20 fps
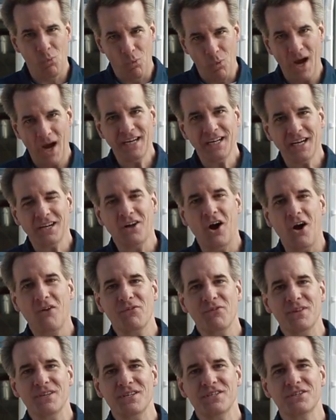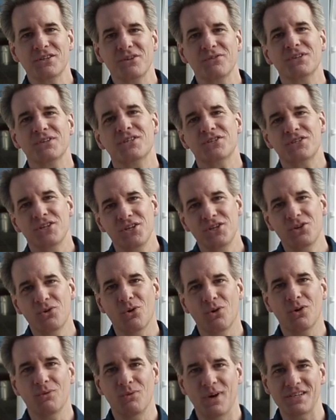Why not offer this service to
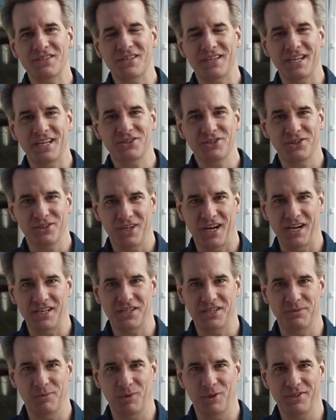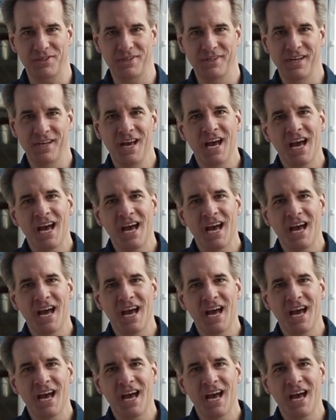your residential customers